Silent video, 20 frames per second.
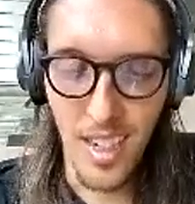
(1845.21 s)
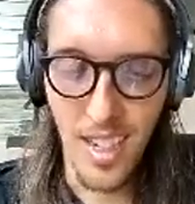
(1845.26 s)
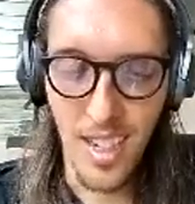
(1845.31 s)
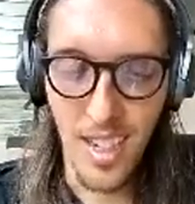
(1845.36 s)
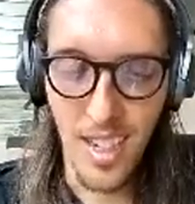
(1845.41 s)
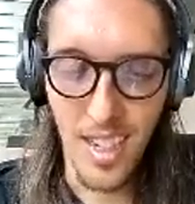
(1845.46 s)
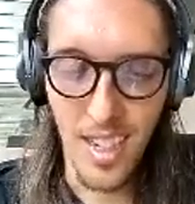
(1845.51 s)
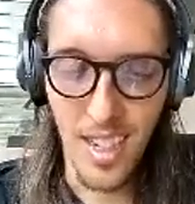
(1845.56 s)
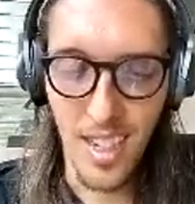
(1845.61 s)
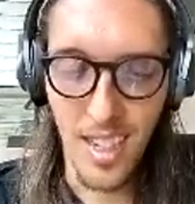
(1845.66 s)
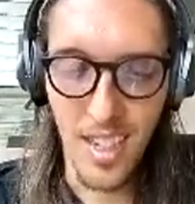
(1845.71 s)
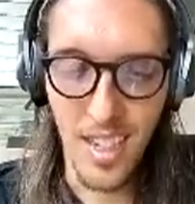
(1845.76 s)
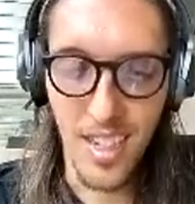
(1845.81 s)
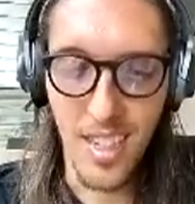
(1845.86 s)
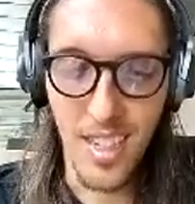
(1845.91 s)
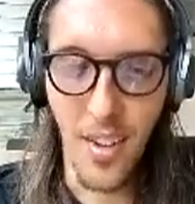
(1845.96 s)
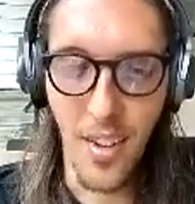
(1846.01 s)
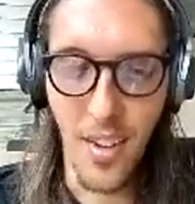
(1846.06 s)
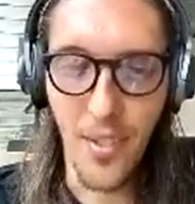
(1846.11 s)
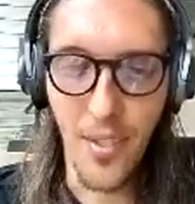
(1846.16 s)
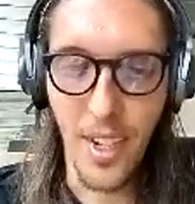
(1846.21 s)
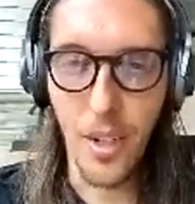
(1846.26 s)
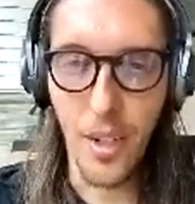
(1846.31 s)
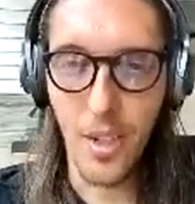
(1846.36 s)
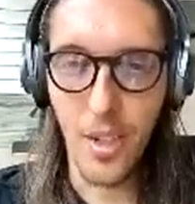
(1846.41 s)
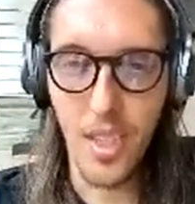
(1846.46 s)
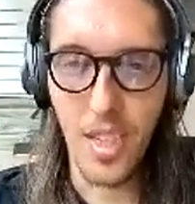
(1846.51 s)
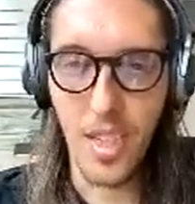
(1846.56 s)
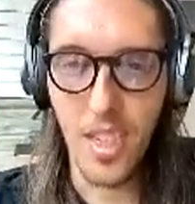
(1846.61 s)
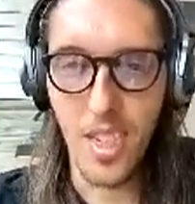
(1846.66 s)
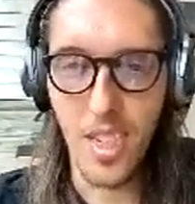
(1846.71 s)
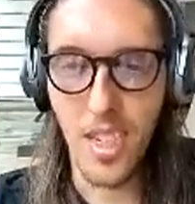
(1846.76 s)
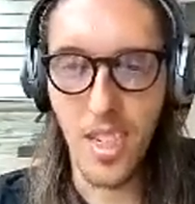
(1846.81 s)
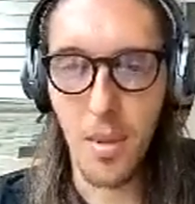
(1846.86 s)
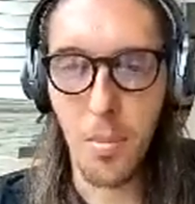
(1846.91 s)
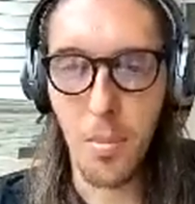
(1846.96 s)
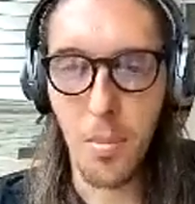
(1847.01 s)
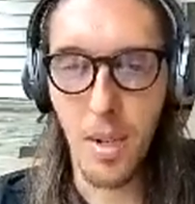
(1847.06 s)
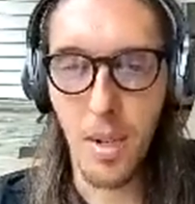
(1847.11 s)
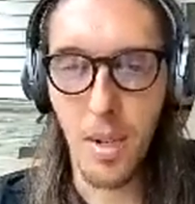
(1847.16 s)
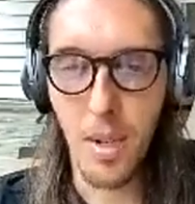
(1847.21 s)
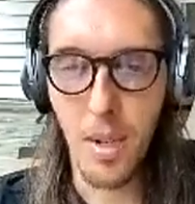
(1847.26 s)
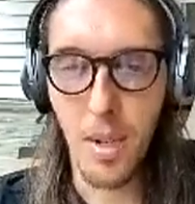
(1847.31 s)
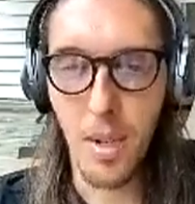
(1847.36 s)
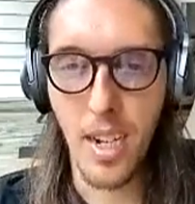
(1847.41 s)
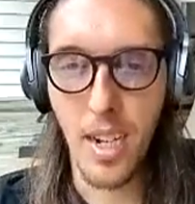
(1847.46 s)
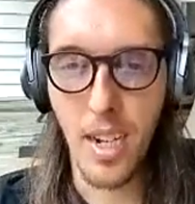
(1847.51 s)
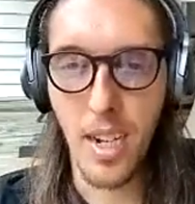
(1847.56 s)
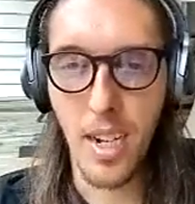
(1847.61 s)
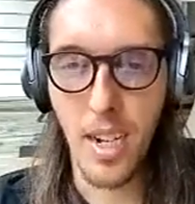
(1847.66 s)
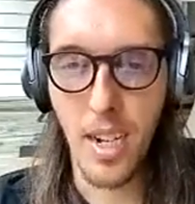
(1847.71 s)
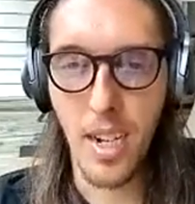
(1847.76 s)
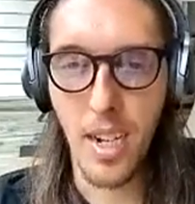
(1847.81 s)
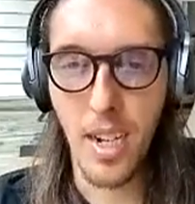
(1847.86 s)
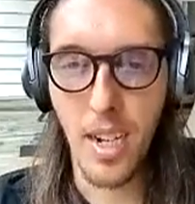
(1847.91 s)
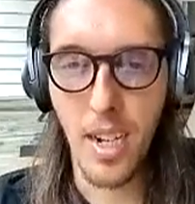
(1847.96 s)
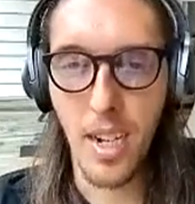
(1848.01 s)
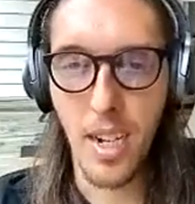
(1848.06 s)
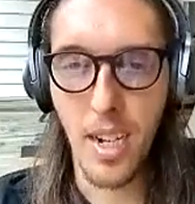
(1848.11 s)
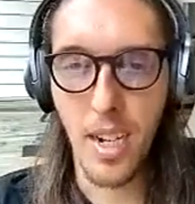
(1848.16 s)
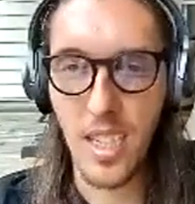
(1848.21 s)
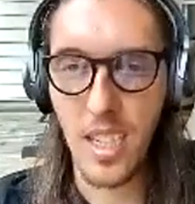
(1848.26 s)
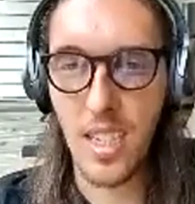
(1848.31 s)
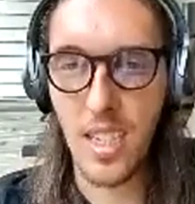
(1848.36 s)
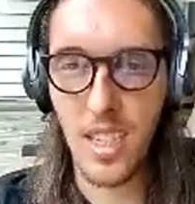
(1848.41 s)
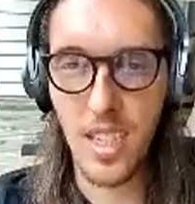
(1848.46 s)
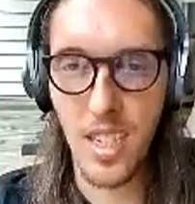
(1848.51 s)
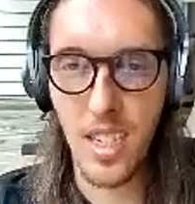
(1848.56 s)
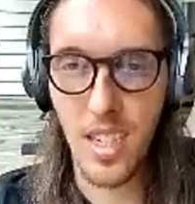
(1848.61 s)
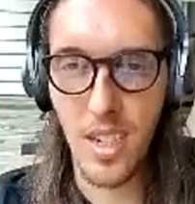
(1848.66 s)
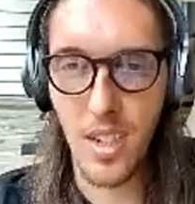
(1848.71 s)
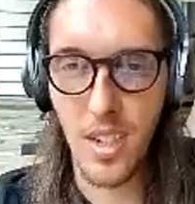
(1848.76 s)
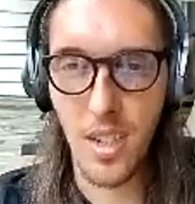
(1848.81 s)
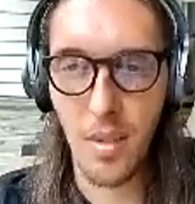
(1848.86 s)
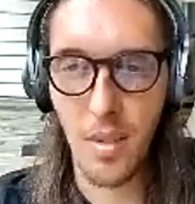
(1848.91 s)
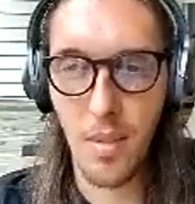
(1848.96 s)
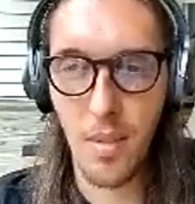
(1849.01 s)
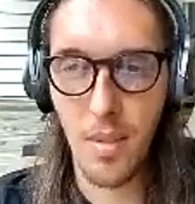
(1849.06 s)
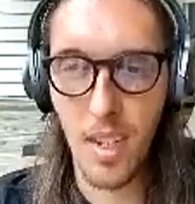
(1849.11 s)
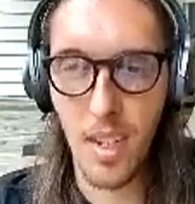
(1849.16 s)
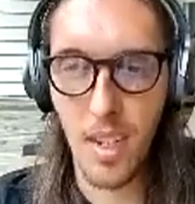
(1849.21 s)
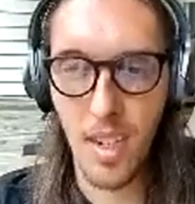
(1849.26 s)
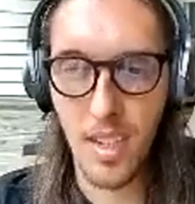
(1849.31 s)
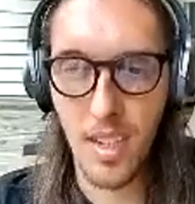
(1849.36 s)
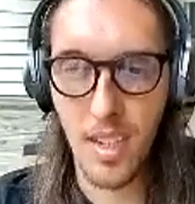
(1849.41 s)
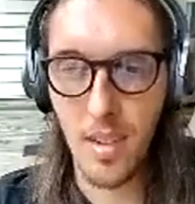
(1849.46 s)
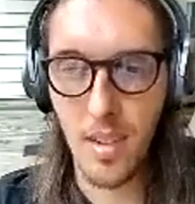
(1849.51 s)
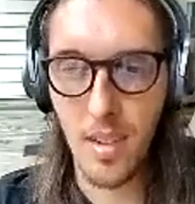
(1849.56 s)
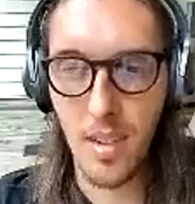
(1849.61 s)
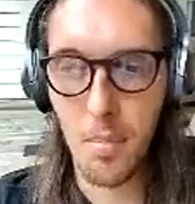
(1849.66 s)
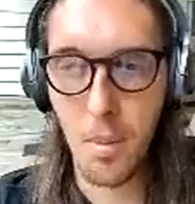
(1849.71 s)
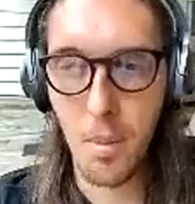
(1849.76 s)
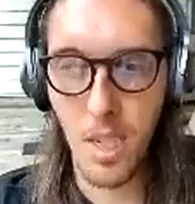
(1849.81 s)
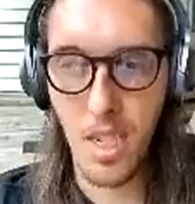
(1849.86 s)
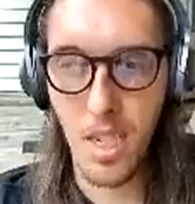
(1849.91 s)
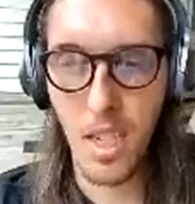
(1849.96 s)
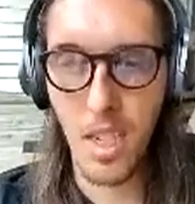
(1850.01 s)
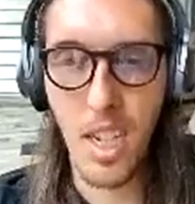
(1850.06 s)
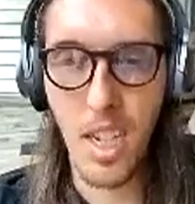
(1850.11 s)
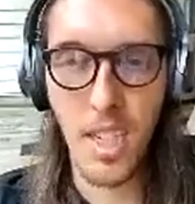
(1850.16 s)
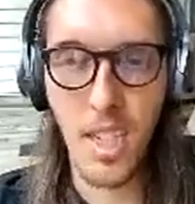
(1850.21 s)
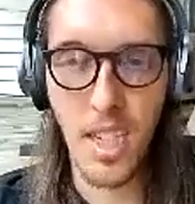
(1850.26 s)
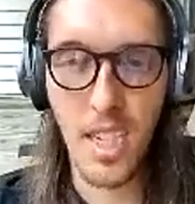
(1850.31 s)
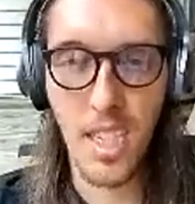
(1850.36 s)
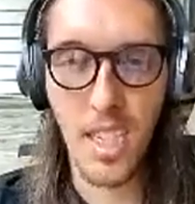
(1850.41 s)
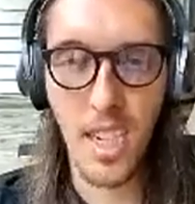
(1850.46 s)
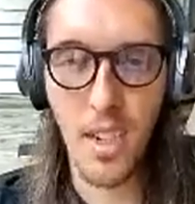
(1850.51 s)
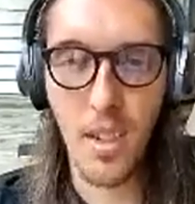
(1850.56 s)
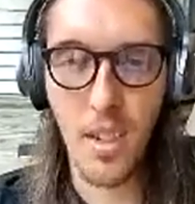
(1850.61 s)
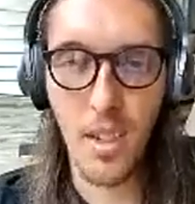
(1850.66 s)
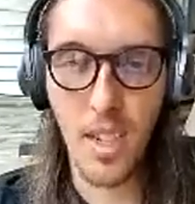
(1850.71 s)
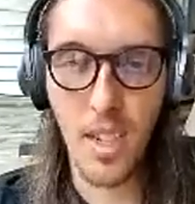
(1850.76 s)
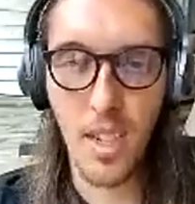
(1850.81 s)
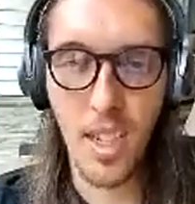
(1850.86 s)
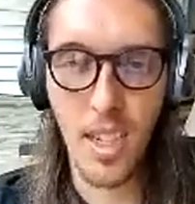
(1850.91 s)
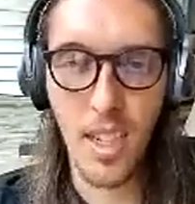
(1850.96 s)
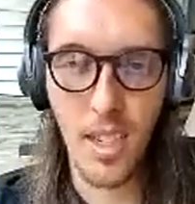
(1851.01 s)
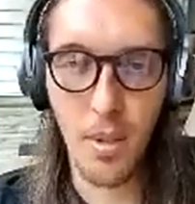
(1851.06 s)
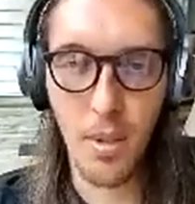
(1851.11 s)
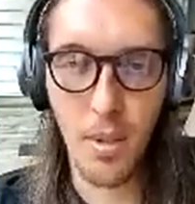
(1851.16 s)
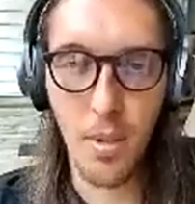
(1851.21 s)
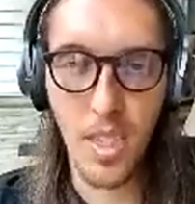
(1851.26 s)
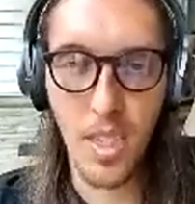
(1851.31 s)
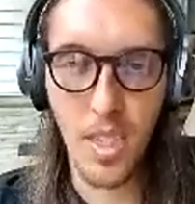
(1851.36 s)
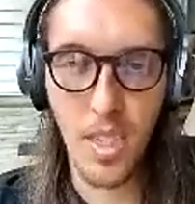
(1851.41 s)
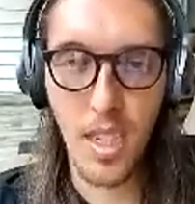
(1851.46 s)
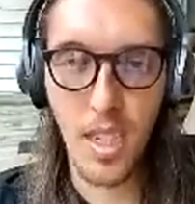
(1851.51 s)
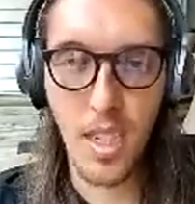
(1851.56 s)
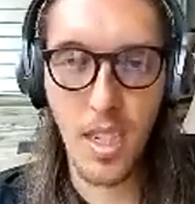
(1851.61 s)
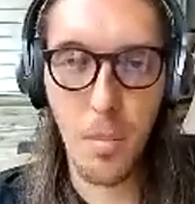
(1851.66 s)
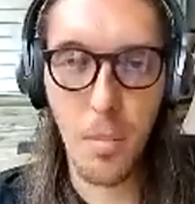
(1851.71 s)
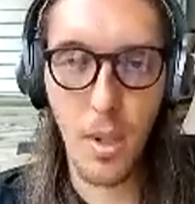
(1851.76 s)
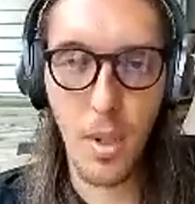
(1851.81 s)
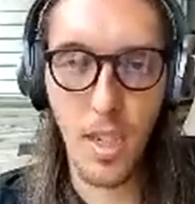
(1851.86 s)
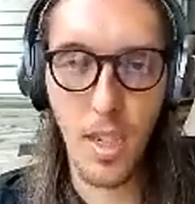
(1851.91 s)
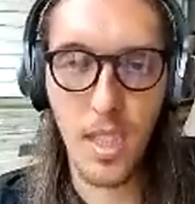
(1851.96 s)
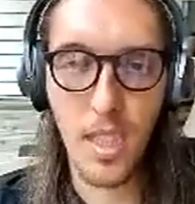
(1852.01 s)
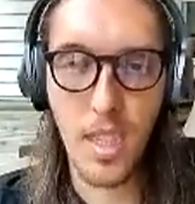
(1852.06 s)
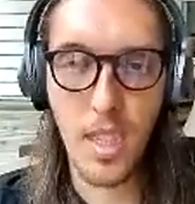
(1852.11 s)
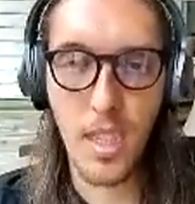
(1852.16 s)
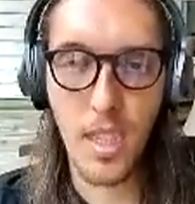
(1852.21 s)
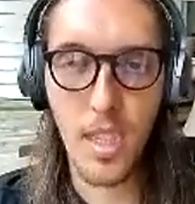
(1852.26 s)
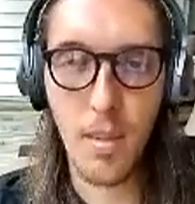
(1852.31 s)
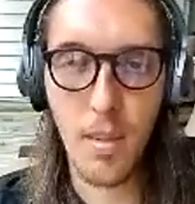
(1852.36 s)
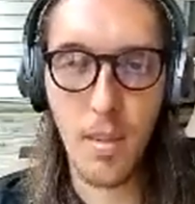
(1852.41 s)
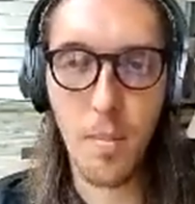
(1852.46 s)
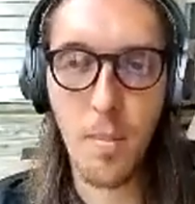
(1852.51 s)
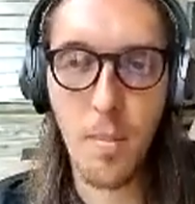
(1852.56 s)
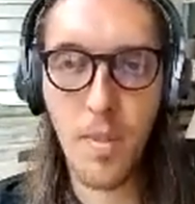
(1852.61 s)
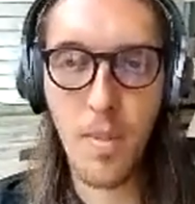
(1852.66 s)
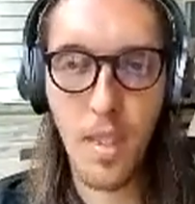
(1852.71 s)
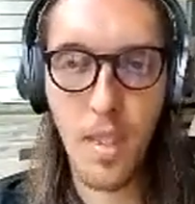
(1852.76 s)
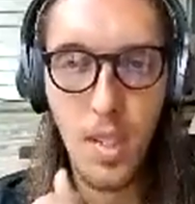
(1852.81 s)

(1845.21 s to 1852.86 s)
It definitely hurts the system, but I don't think it breaks it. It's only at that much larger scale that I think it really starts to break the system.